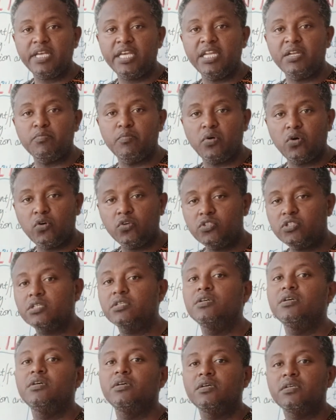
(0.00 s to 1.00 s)
in both
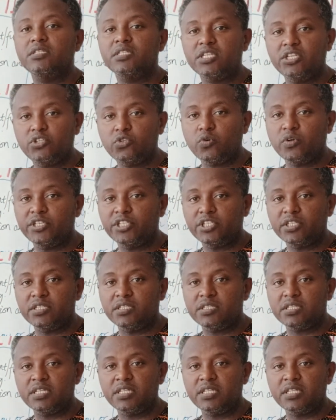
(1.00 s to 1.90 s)
situations,